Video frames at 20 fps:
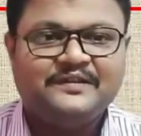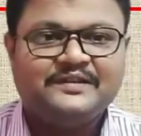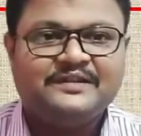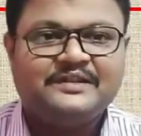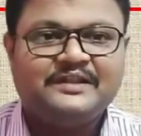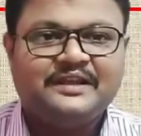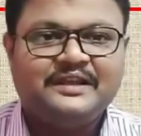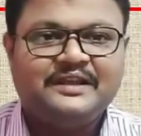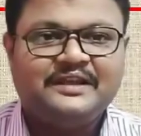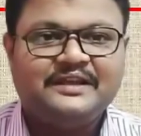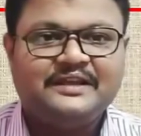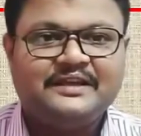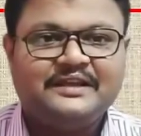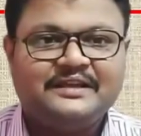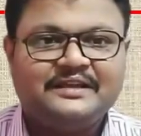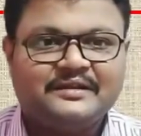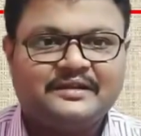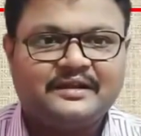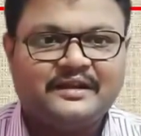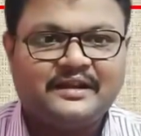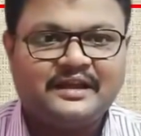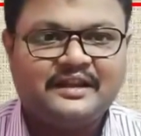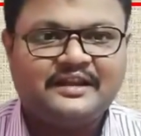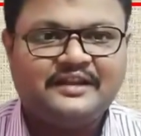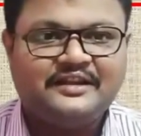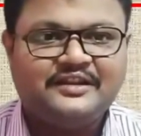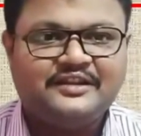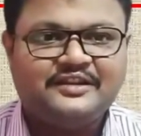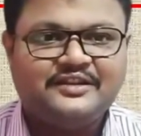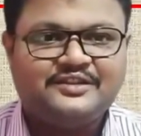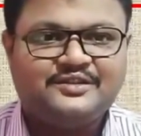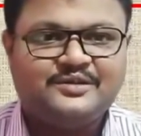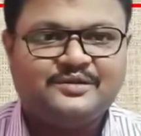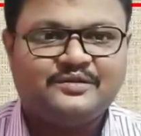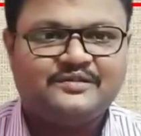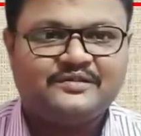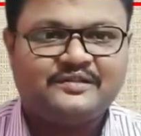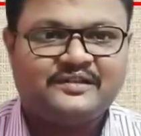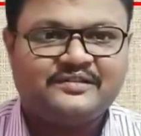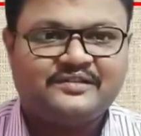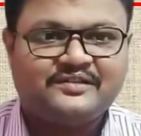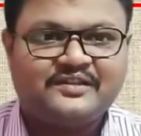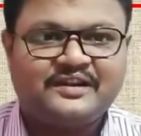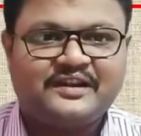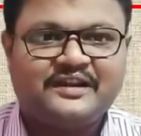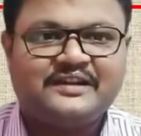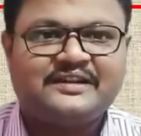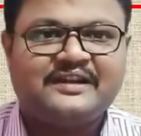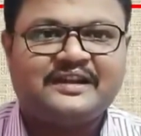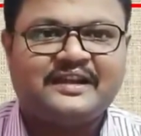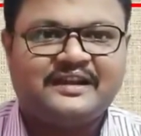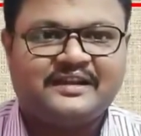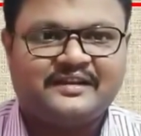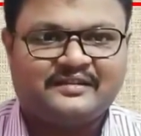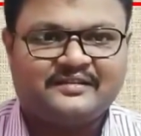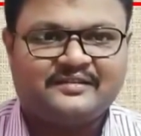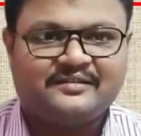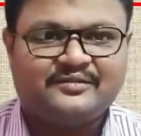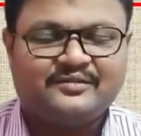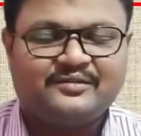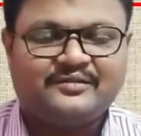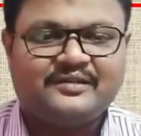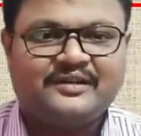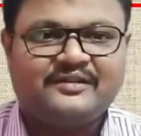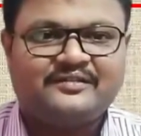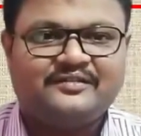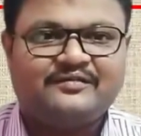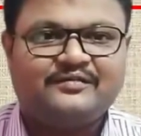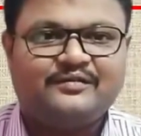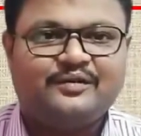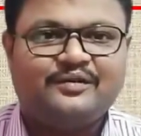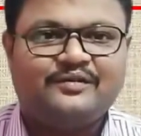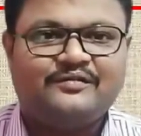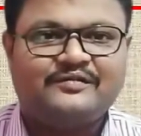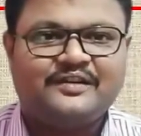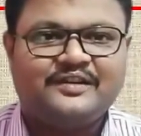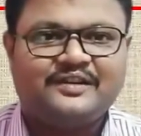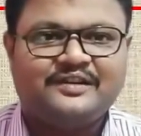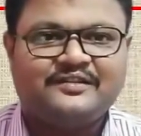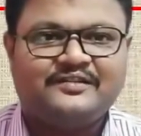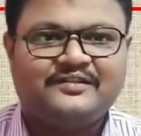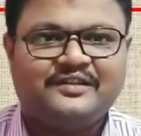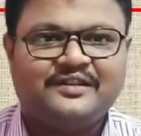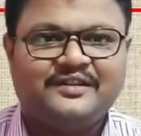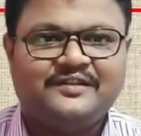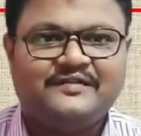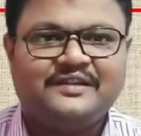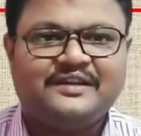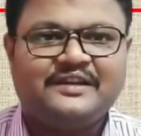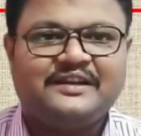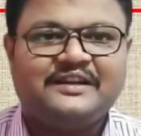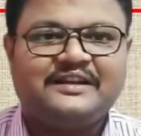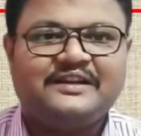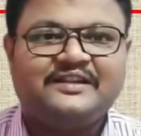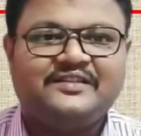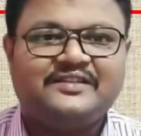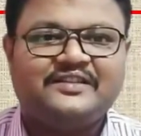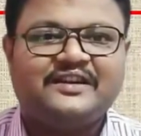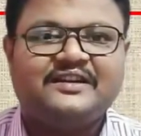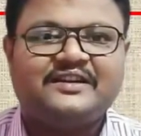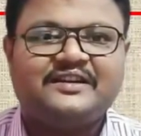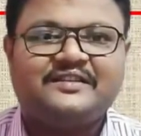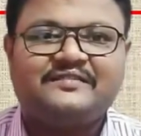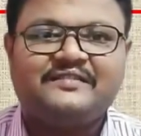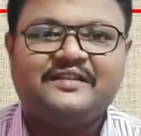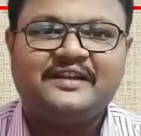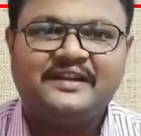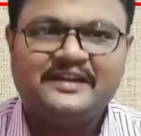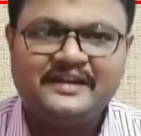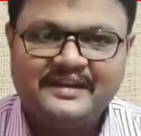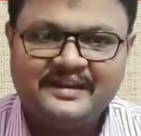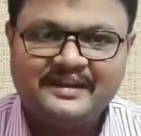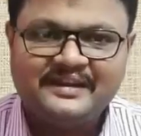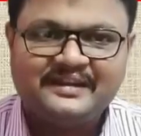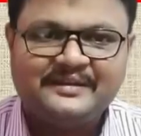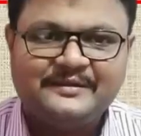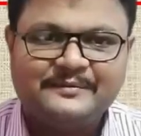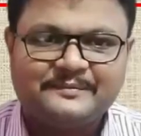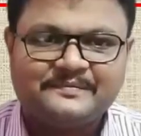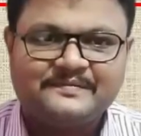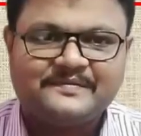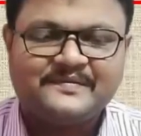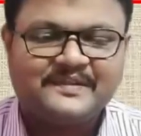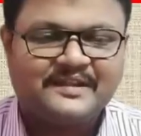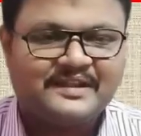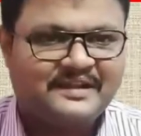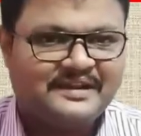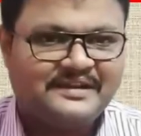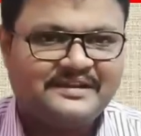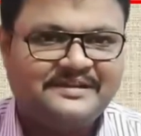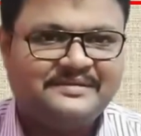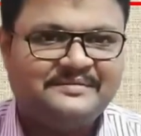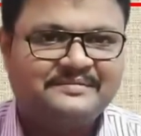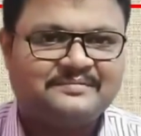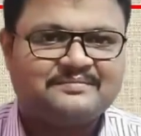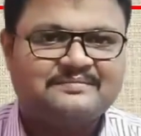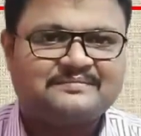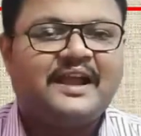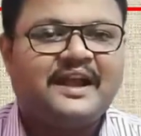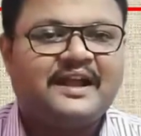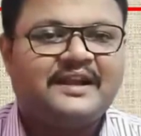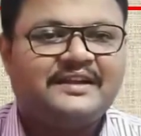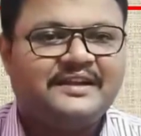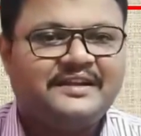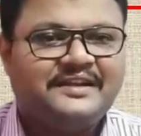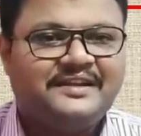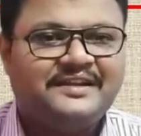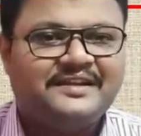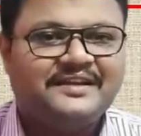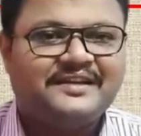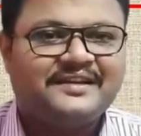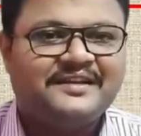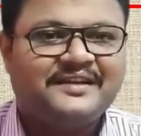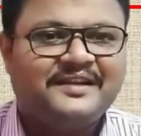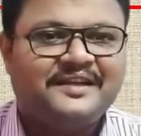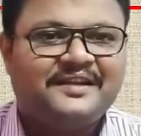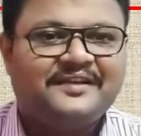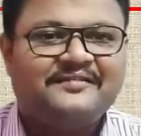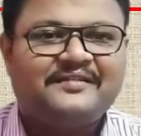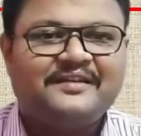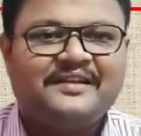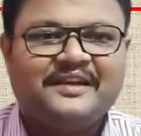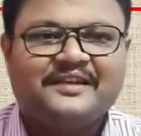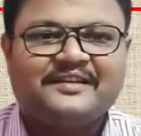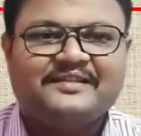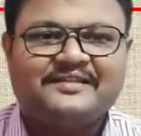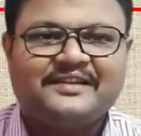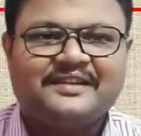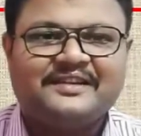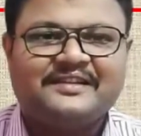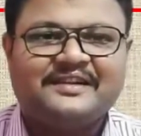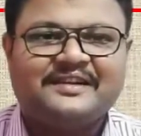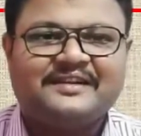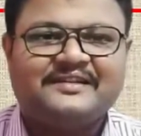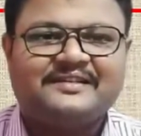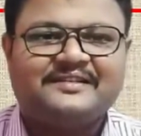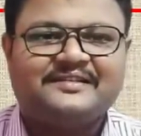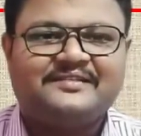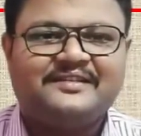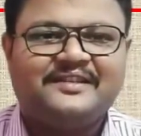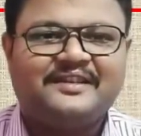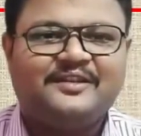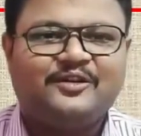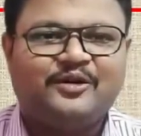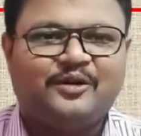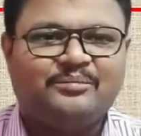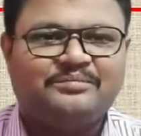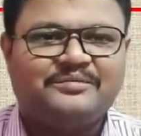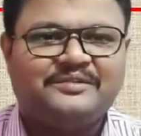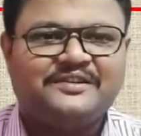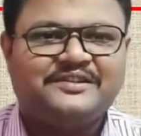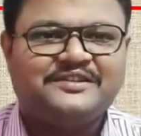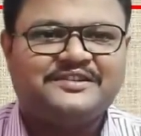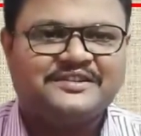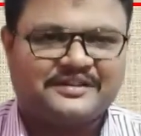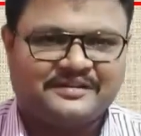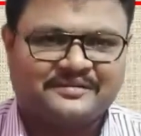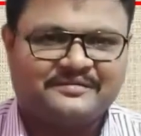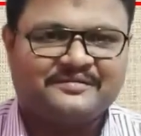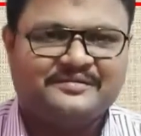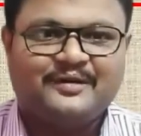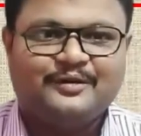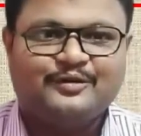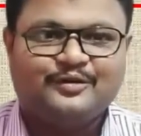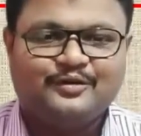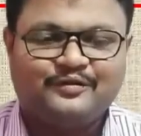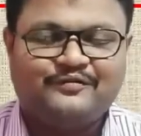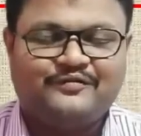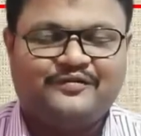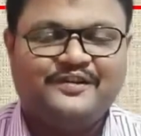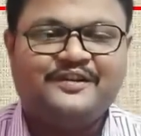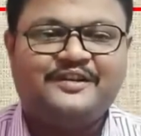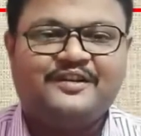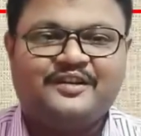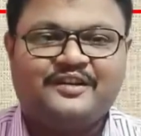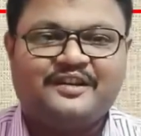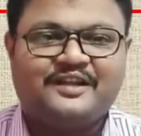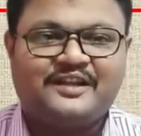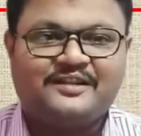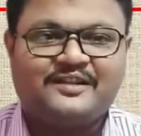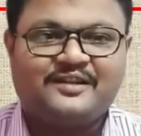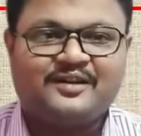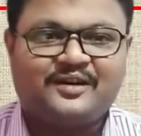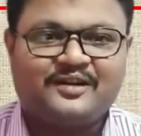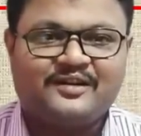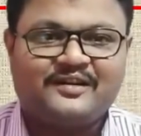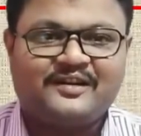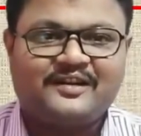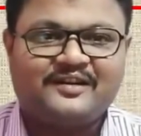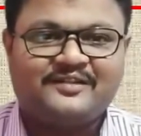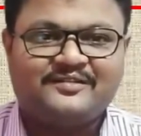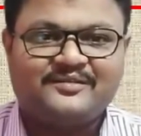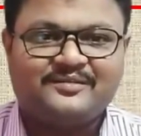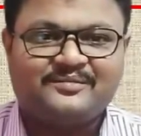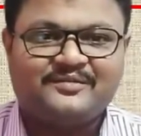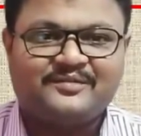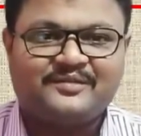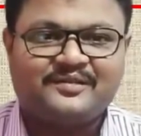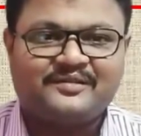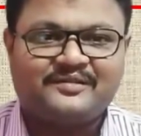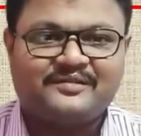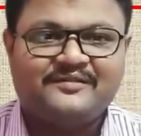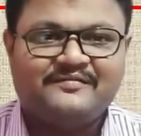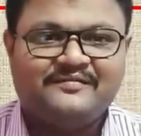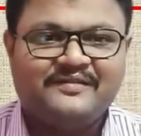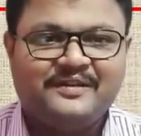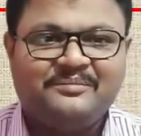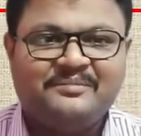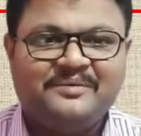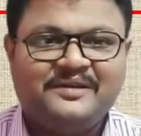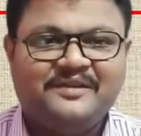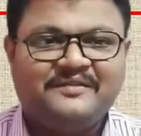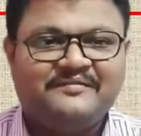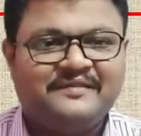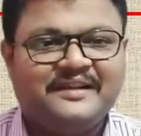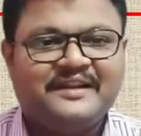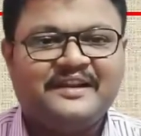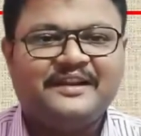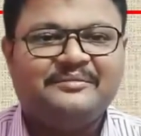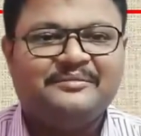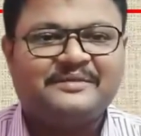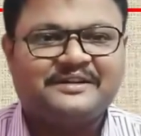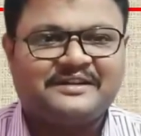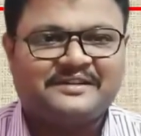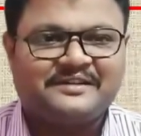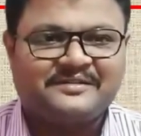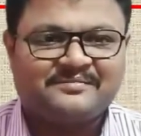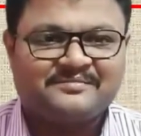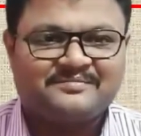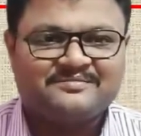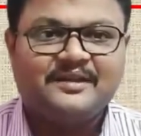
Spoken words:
the line shows a straight line, so that the flow of energy, we can understand it very clearly, right? And here we can say that the competition to feed on other organisms will be very limited,